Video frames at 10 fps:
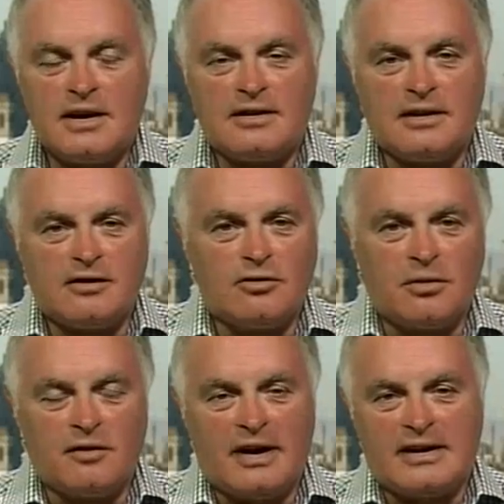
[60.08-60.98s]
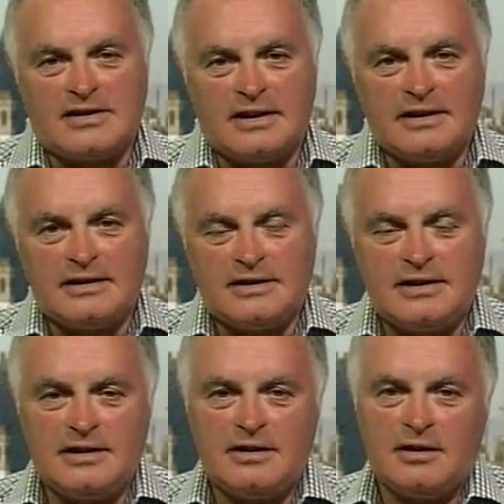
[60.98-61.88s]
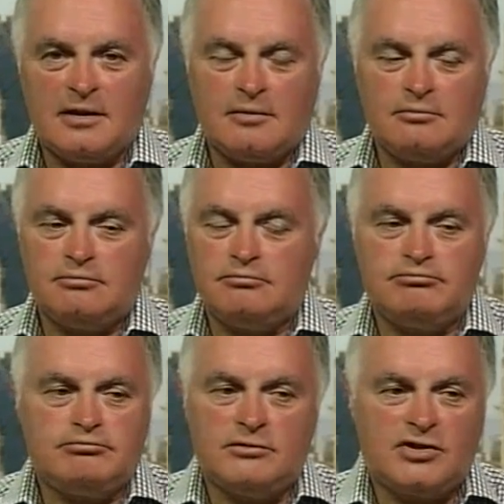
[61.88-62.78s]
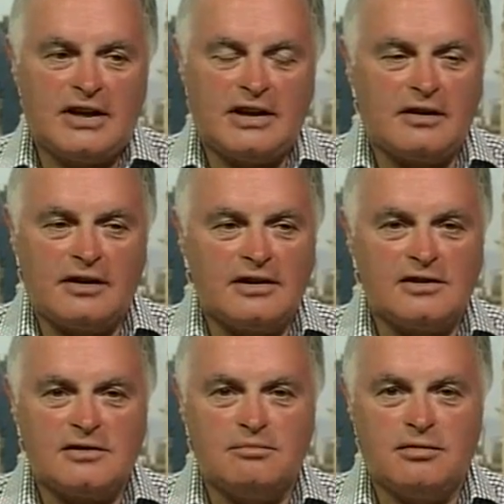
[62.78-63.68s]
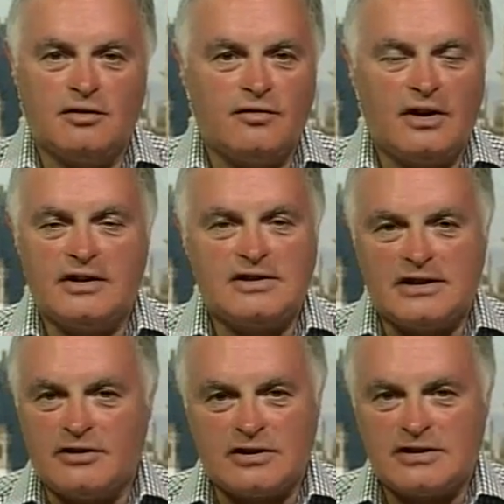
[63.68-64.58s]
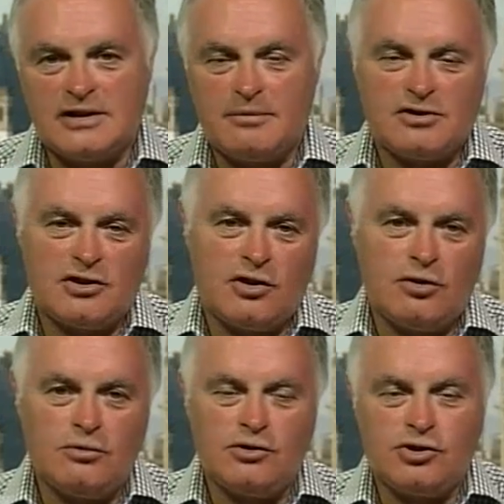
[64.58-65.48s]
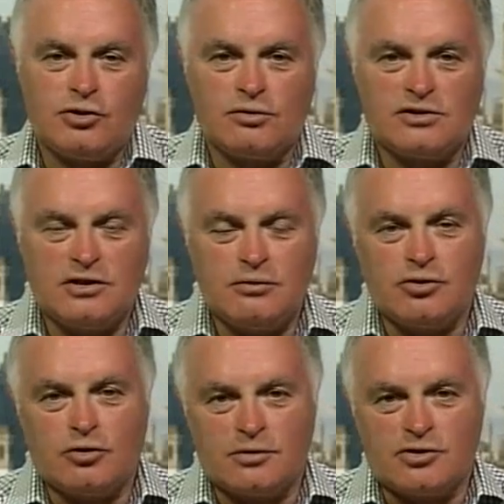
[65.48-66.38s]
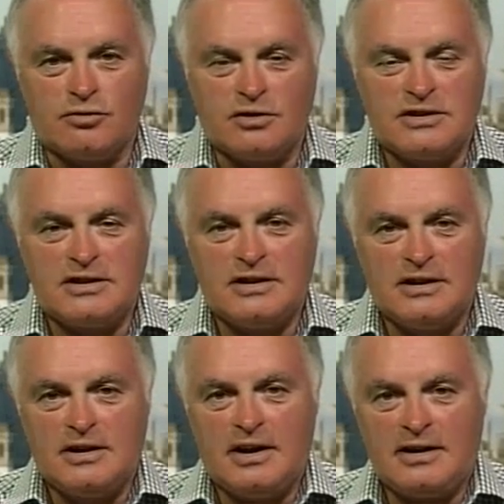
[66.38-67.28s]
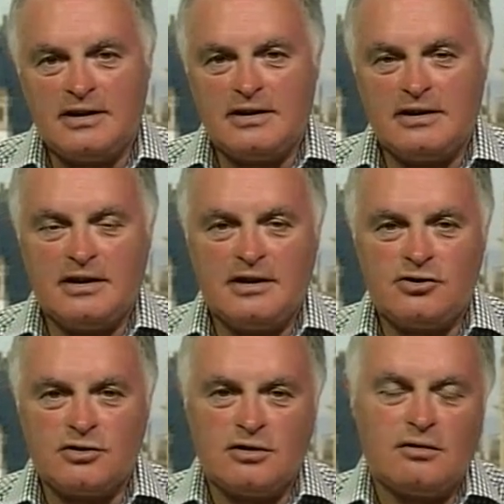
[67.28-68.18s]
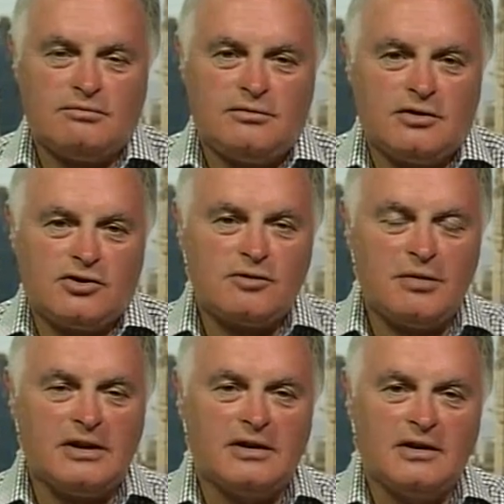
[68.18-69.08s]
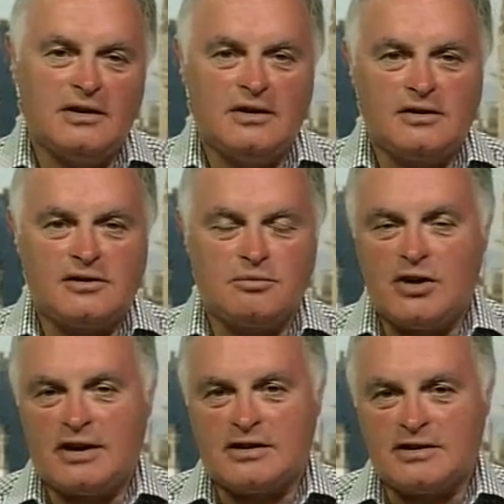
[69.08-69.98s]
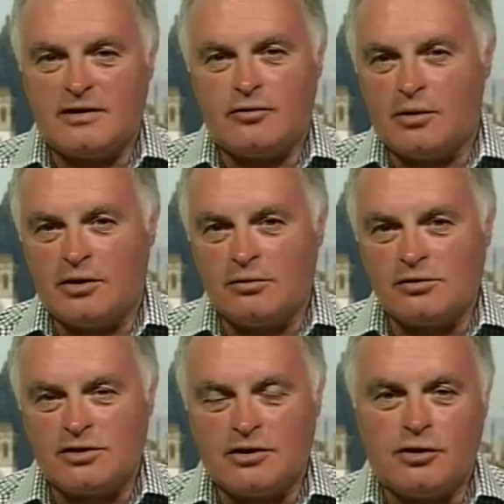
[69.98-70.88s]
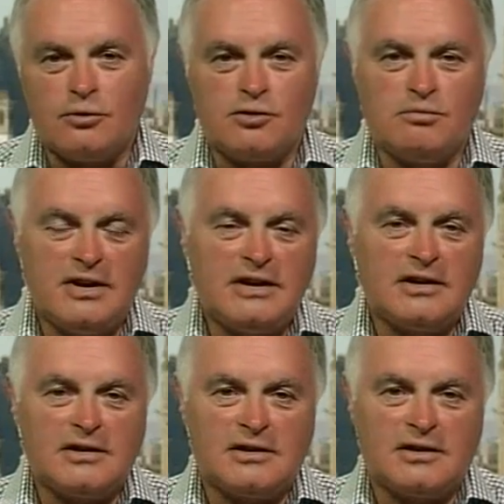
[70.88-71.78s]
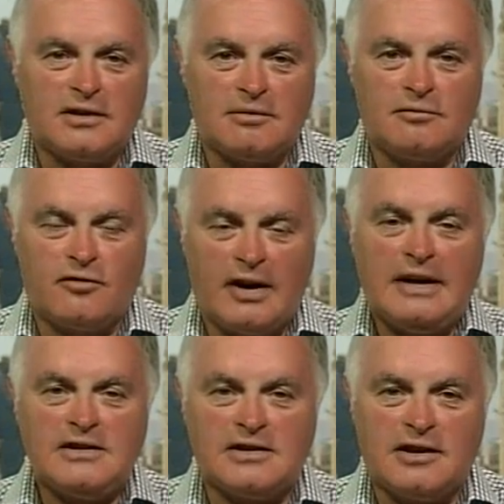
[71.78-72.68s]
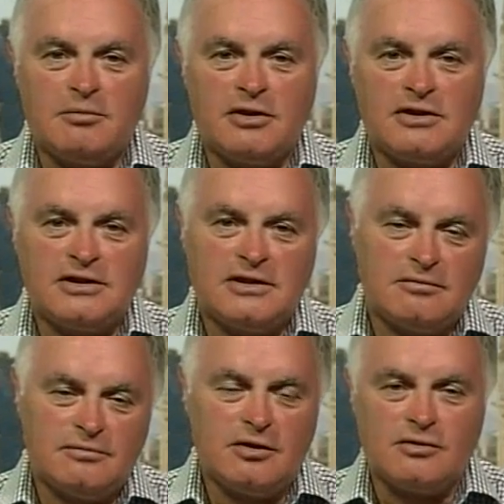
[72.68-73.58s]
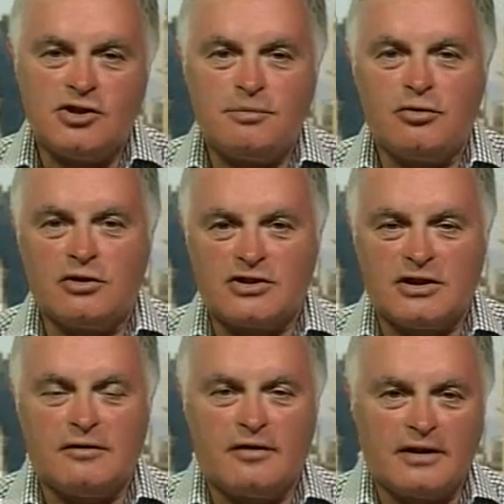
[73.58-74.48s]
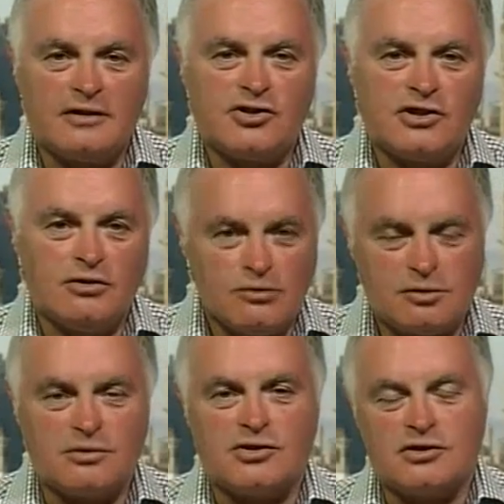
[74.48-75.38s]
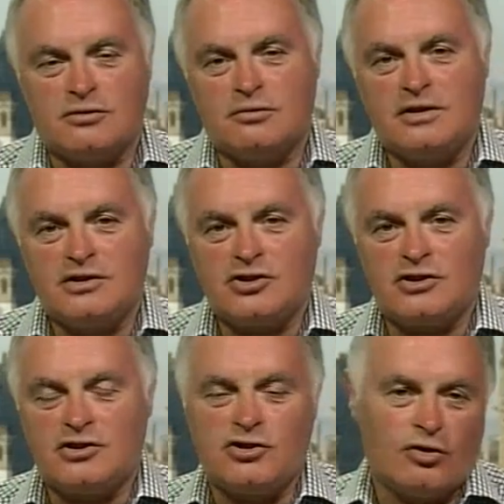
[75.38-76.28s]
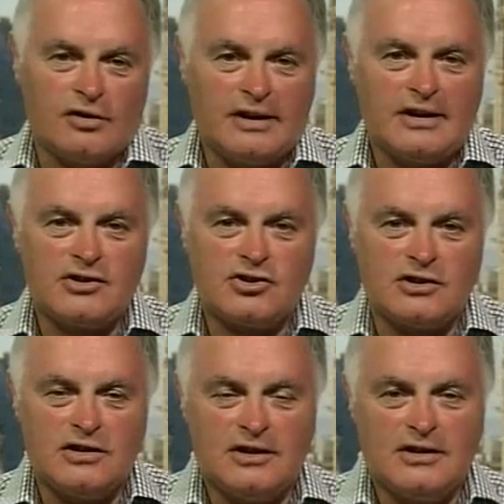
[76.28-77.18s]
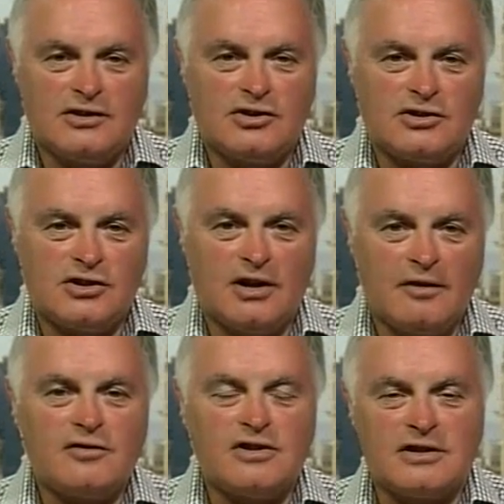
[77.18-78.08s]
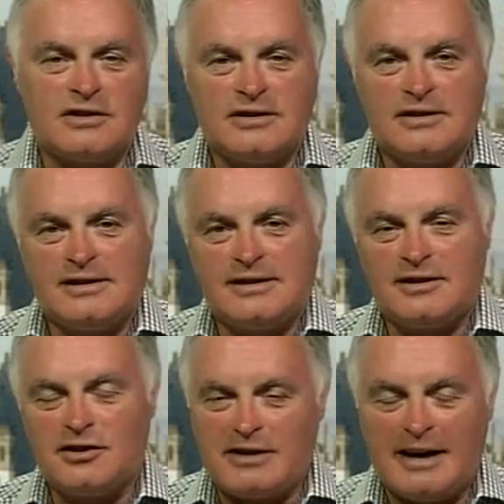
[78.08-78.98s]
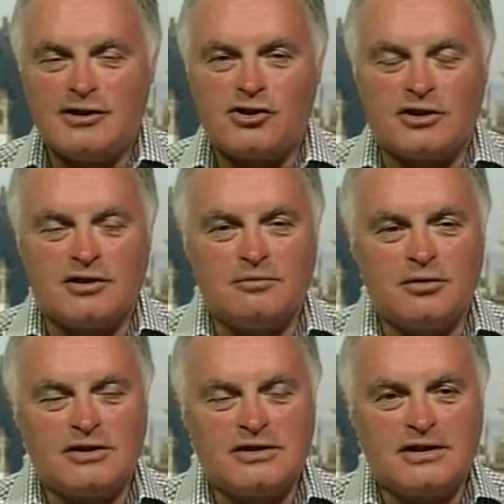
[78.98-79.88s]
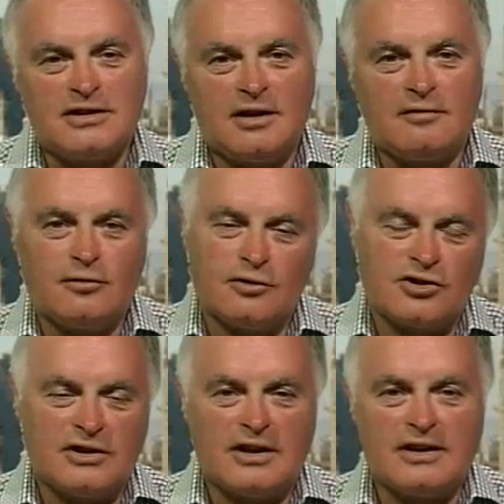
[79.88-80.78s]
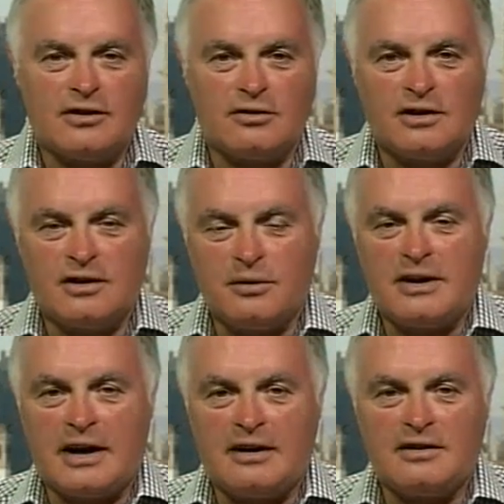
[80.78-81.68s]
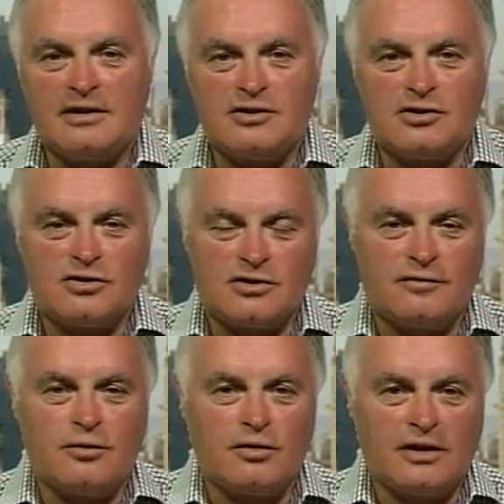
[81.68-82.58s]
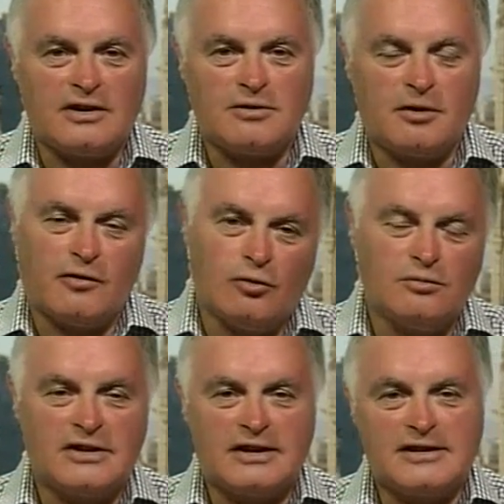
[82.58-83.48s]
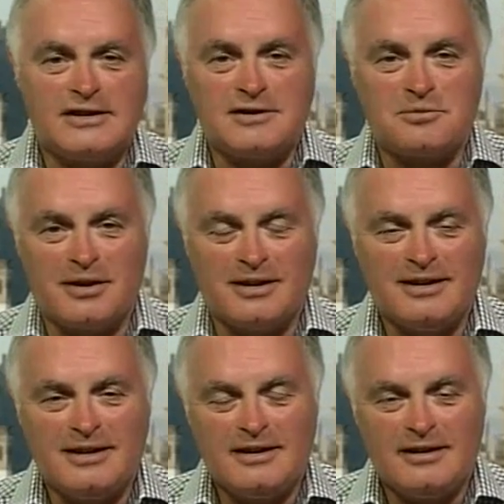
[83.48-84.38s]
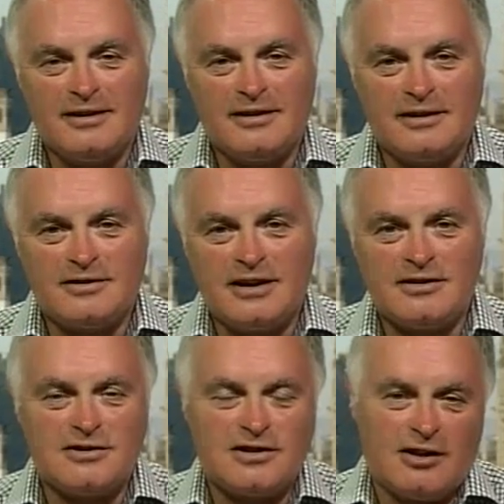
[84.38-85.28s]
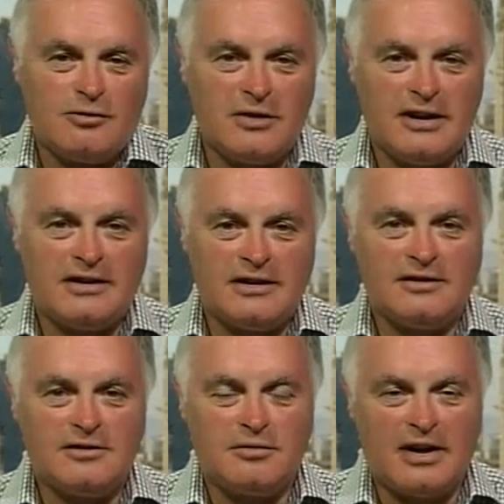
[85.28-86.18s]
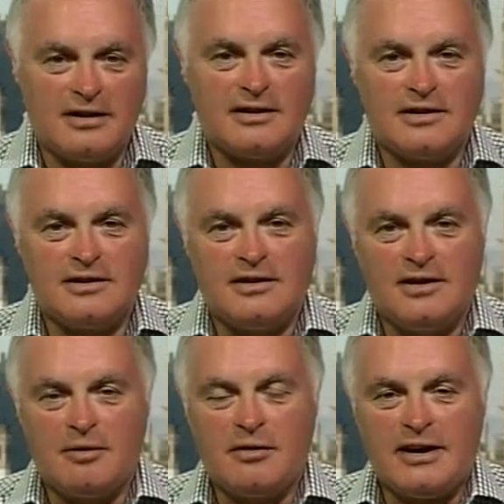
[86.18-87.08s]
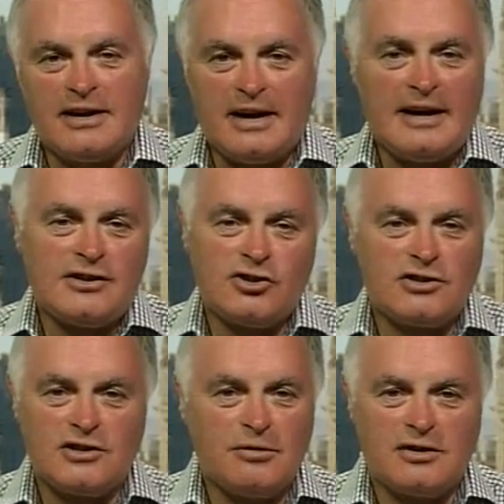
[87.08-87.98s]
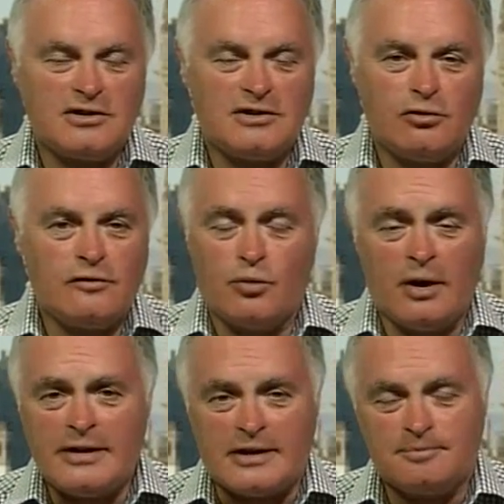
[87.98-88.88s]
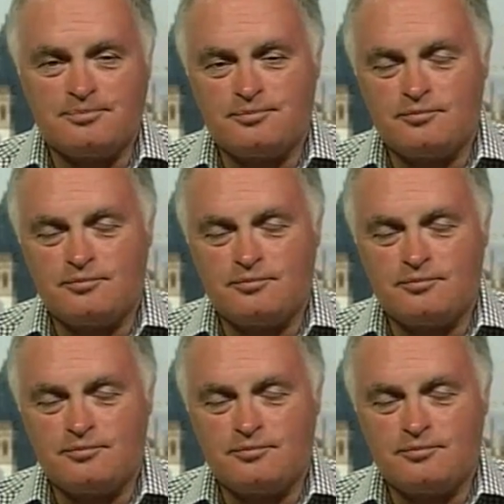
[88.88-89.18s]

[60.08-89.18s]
I think, you know, a bit of anxiety, taking things very seriously. I mean, it's a huge show, it's a huge opportunity, and just, you know, she's been subjected, as everyone knows, to a huge media frenzy, but, you know, she put herself there, she knows what she's doing, she's enjoying it, she loves the attention, but unfortunately, I think at the weekend, just a few things, a bit of homesickness as well, tended to culminate in her getting a bit anxious and a bit over-worried.